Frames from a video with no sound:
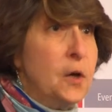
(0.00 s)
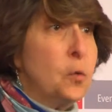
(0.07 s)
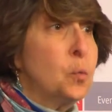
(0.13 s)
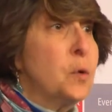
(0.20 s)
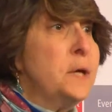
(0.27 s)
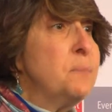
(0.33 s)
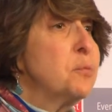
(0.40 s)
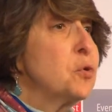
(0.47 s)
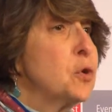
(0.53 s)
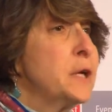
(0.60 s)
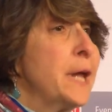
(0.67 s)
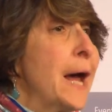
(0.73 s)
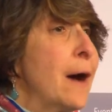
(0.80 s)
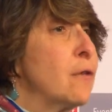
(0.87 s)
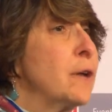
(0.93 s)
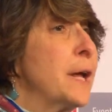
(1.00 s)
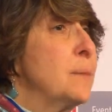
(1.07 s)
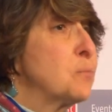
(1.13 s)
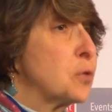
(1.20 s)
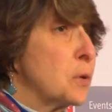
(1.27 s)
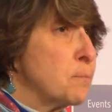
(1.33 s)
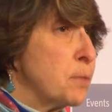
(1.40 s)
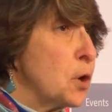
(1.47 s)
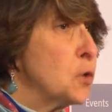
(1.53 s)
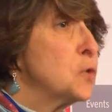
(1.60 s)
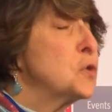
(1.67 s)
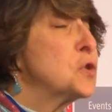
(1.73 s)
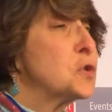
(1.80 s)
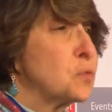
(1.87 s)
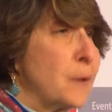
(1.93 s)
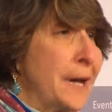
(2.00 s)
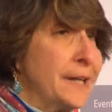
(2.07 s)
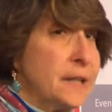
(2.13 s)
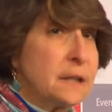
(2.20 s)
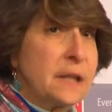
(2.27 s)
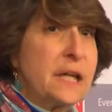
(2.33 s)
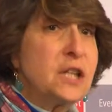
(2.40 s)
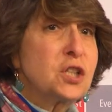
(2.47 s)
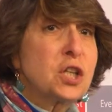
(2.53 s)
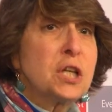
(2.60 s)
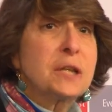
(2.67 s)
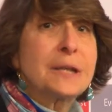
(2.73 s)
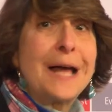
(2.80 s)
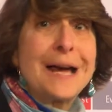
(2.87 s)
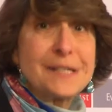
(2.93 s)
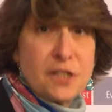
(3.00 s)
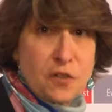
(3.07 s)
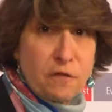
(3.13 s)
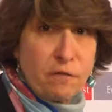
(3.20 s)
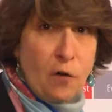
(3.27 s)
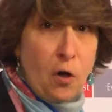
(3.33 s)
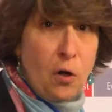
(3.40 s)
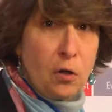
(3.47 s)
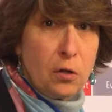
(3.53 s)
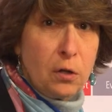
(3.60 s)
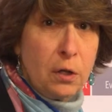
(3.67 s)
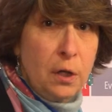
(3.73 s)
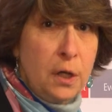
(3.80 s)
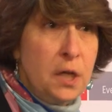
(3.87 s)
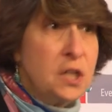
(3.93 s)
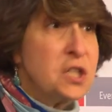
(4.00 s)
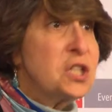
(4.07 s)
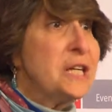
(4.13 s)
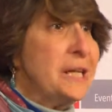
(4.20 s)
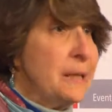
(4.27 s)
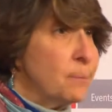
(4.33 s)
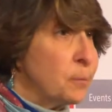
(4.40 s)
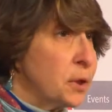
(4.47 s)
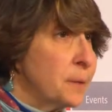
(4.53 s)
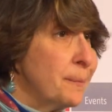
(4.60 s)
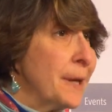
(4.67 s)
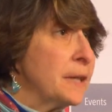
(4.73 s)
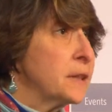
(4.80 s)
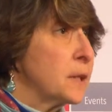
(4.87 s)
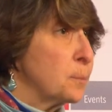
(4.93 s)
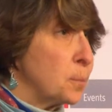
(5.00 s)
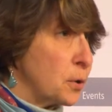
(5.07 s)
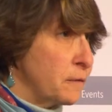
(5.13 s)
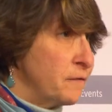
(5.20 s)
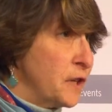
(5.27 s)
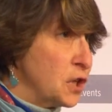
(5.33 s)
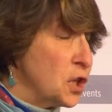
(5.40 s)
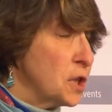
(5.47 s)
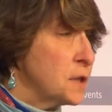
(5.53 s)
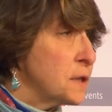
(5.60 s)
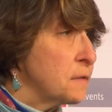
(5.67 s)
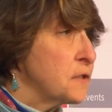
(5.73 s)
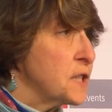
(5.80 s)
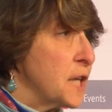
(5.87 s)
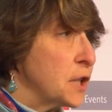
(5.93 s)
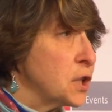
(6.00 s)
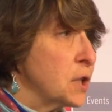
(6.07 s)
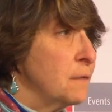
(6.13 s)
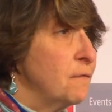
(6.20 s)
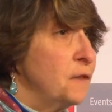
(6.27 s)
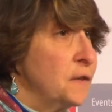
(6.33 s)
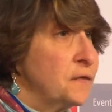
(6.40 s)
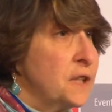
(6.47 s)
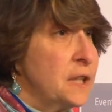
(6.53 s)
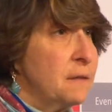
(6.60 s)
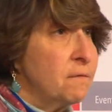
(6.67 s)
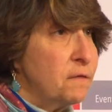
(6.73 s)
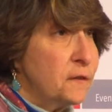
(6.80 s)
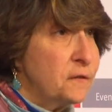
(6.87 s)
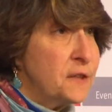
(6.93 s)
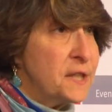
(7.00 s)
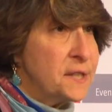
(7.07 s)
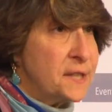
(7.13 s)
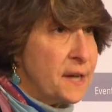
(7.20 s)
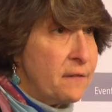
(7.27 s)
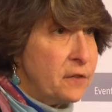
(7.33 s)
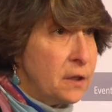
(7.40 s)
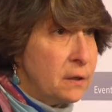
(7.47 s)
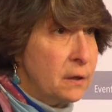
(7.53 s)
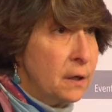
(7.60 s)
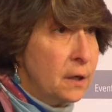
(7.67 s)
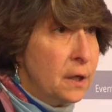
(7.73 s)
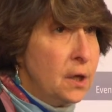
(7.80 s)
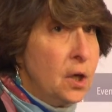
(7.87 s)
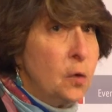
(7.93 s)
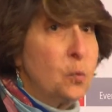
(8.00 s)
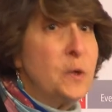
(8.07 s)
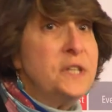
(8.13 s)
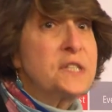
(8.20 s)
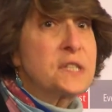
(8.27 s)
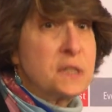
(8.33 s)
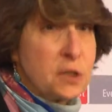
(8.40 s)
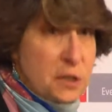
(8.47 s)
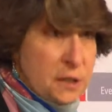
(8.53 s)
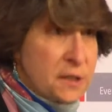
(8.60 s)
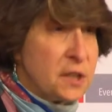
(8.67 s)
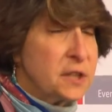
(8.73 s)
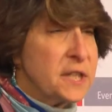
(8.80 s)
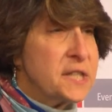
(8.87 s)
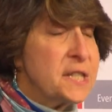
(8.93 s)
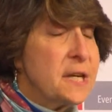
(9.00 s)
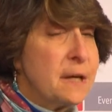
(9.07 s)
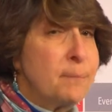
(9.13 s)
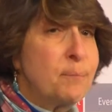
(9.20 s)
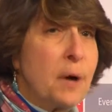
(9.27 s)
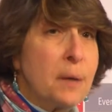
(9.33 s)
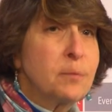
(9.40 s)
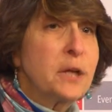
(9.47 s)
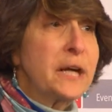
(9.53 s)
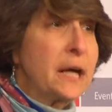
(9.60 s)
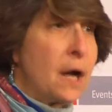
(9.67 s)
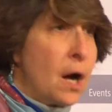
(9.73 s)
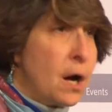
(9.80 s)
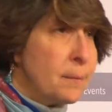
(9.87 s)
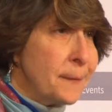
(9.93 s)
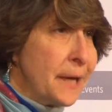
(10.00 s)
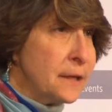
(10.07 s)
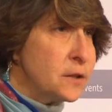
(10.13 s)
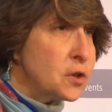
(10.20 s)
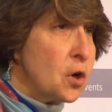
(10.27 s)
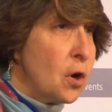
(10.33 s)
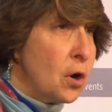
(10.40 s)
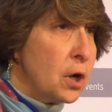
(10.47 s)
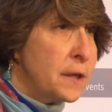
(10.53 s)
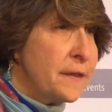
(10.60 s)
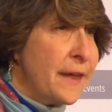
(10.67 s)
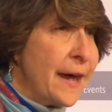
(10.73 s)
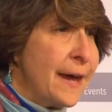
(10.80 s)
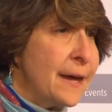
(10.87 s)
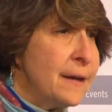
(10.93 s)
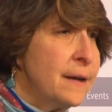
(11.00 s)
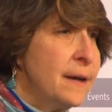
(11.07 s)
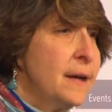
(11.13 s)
We put out a proposed regulation last fall to implement the provisions of Section 1557. We solicited public comment on that,